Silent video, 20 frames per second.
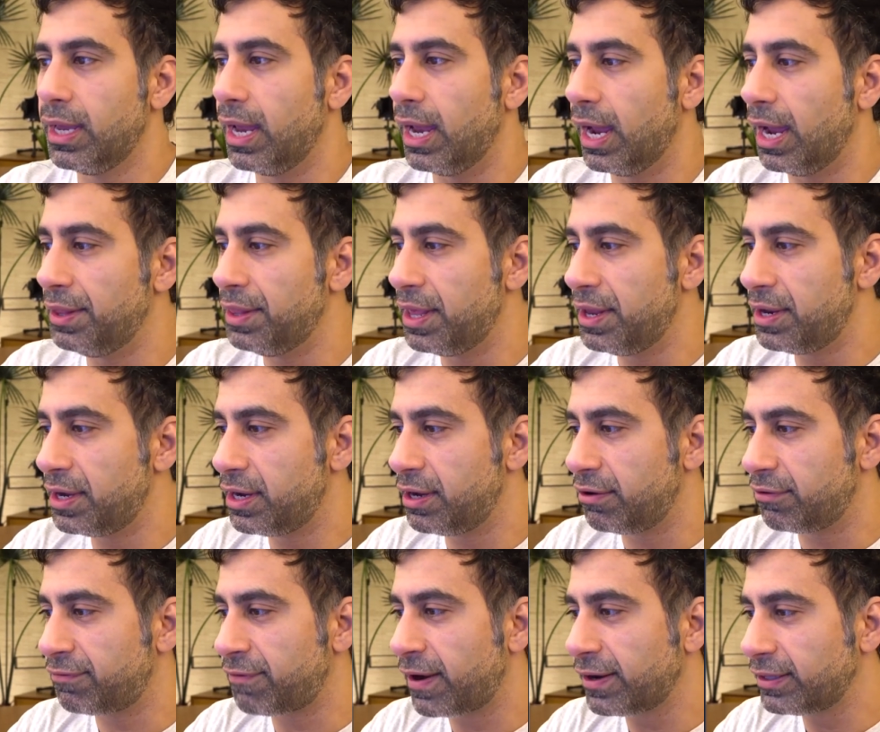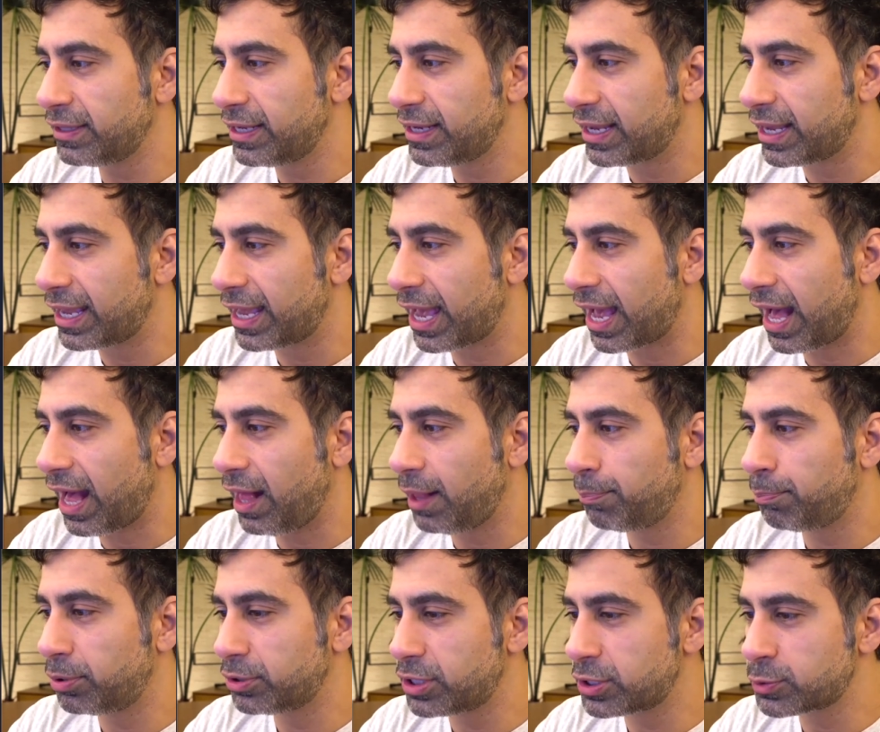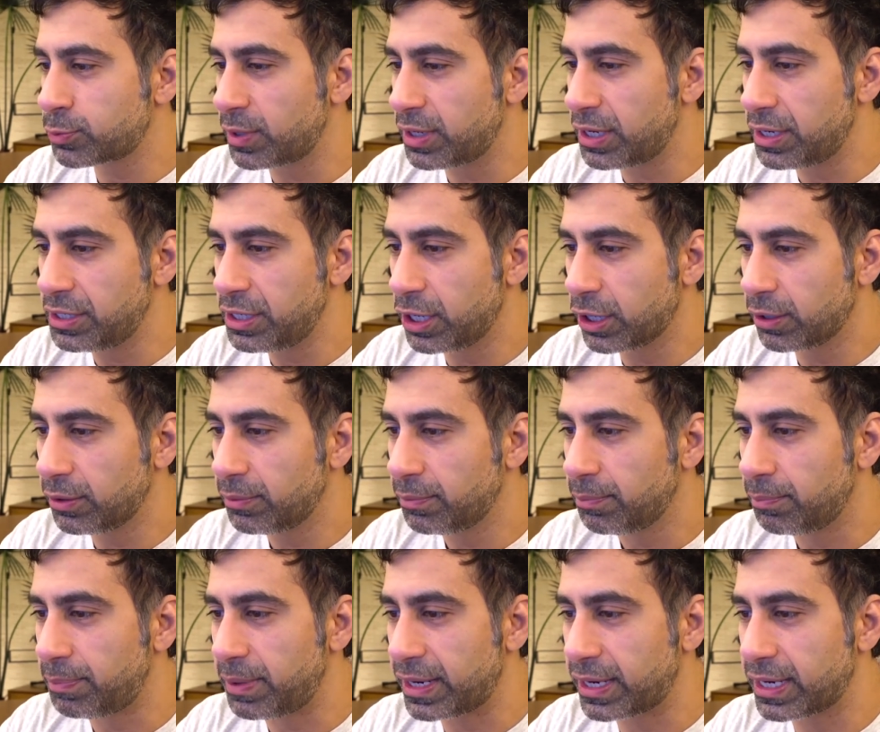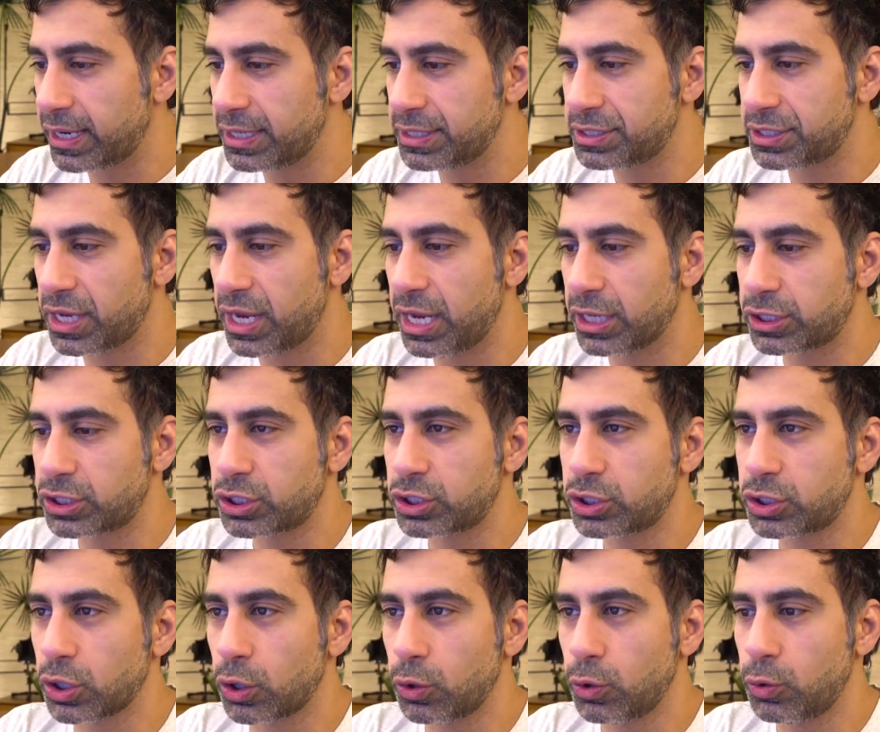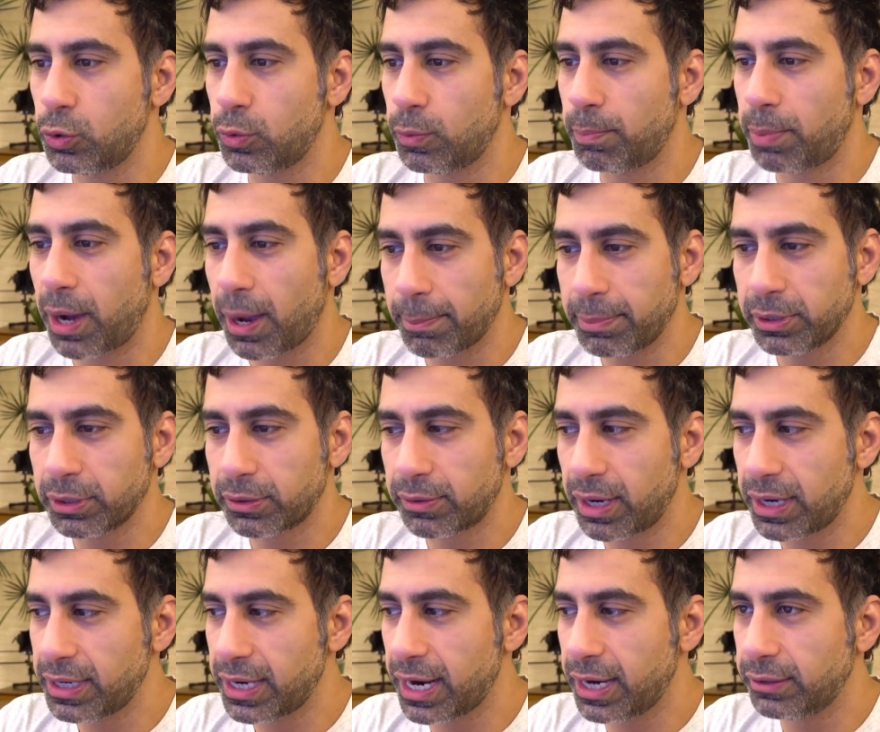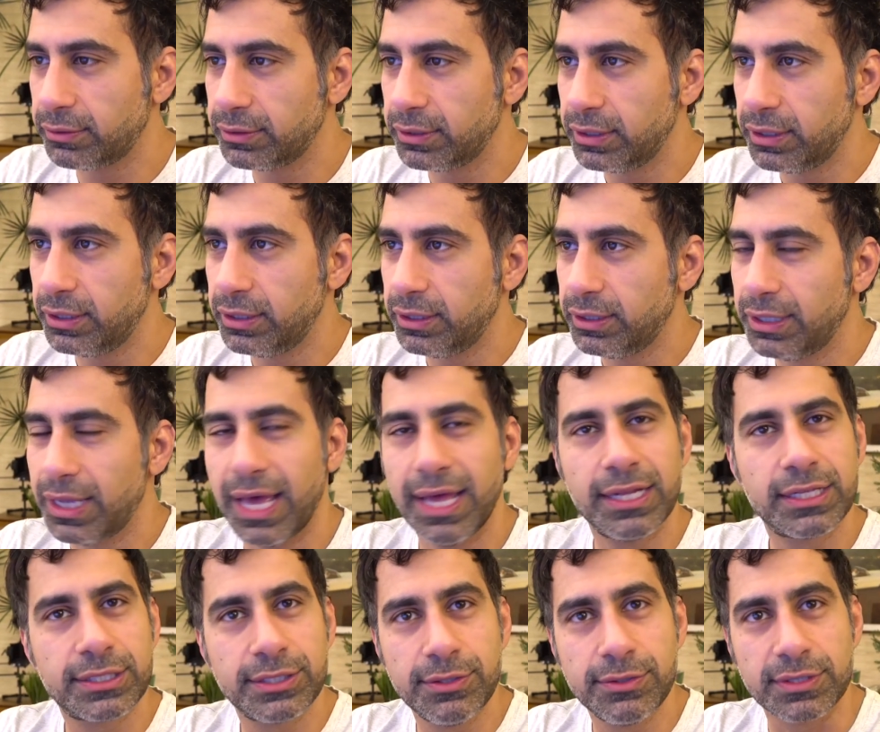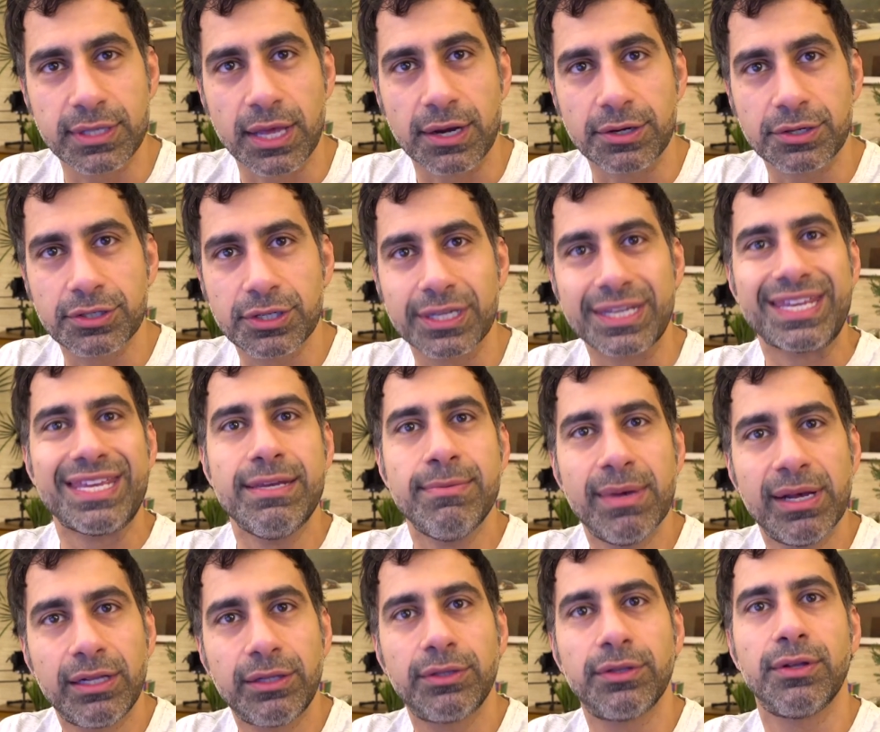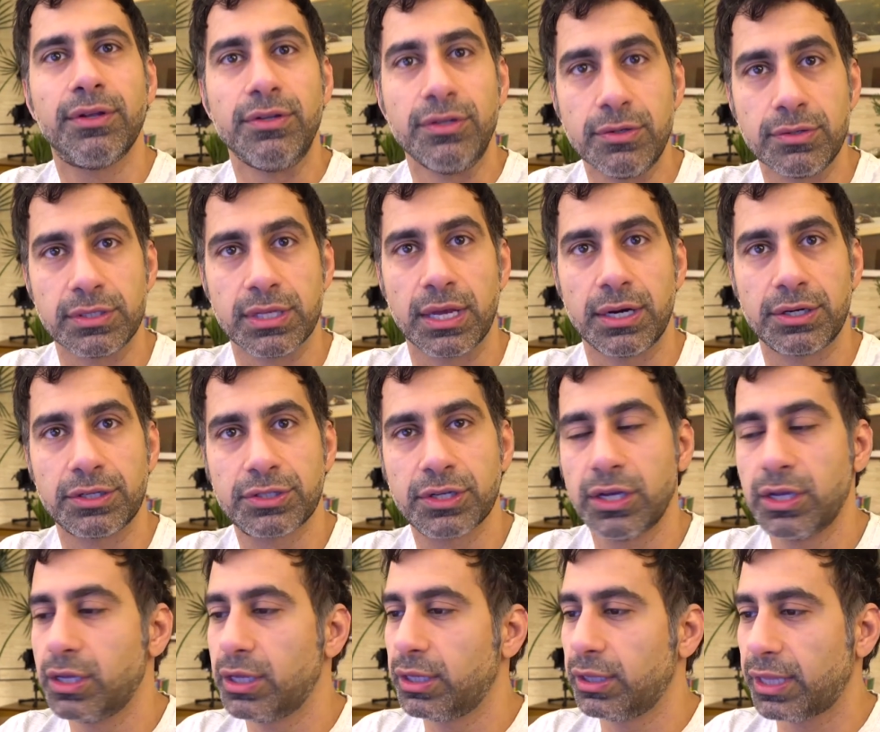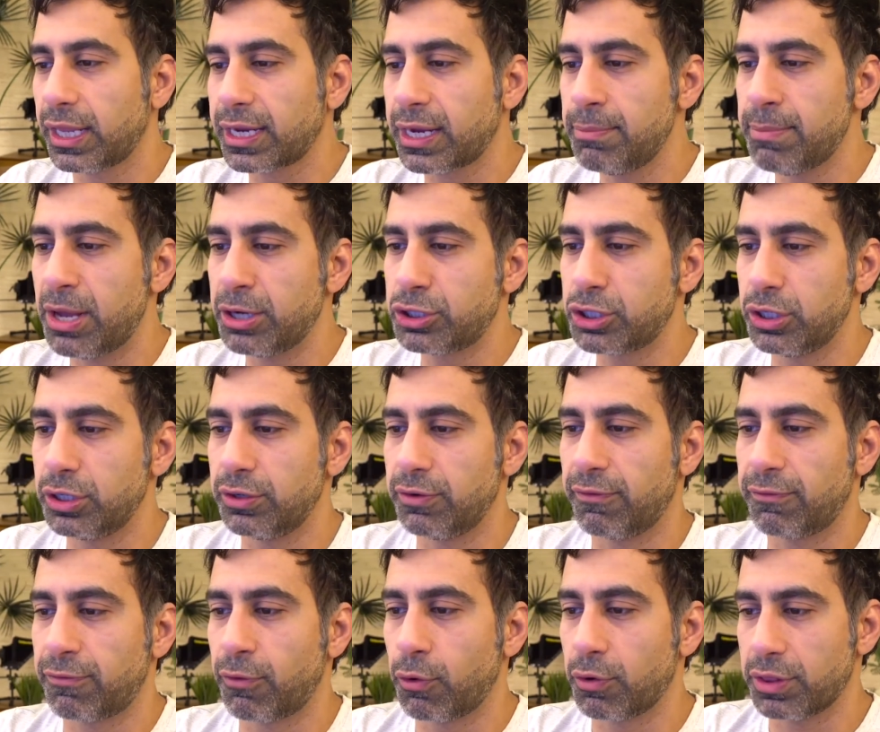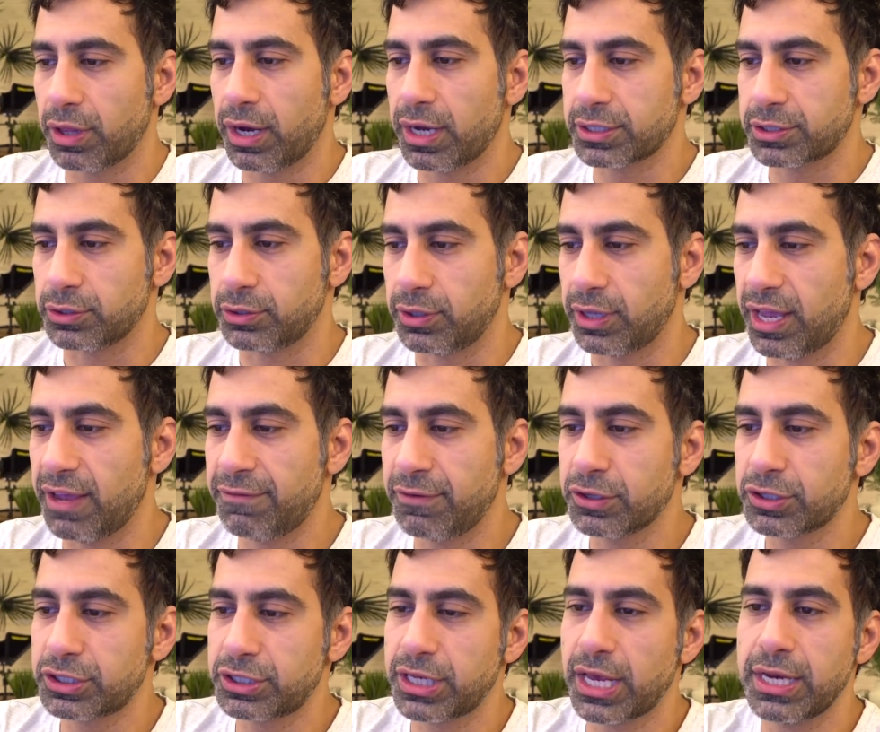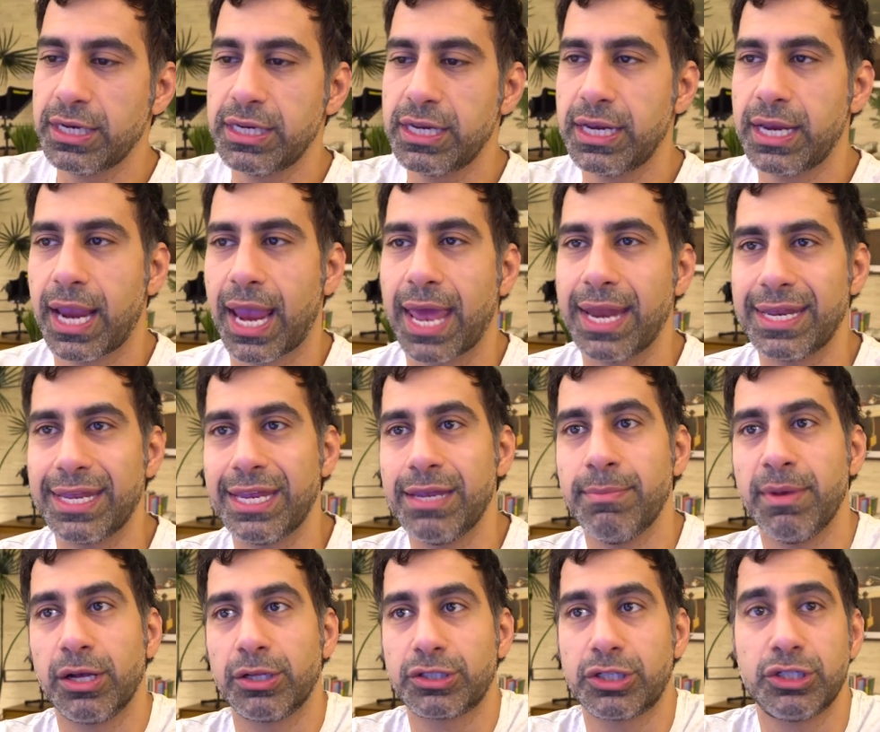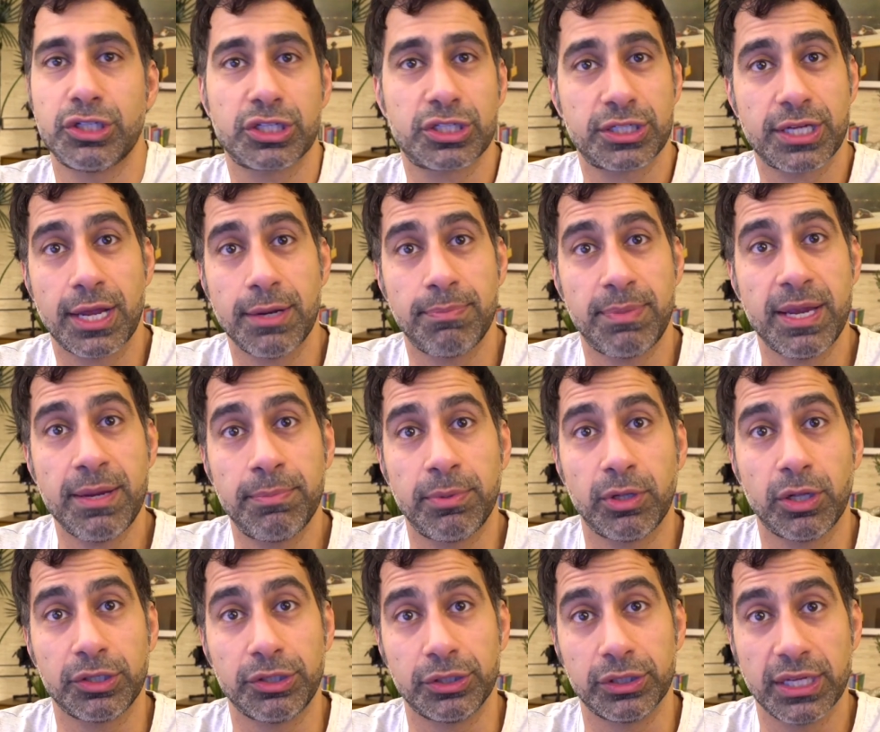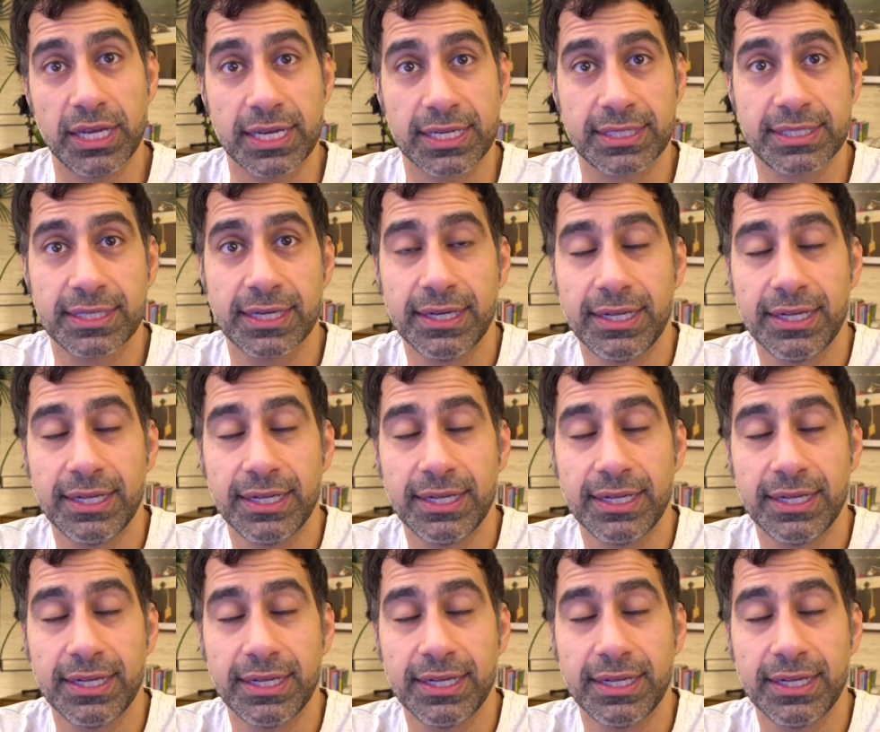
And then finally, I'll put this one in here because it's so popular right now, and it's newsletters, email newsletters. Like I mentioned for The Hustle, if you're sending an email to just 10 people on your list,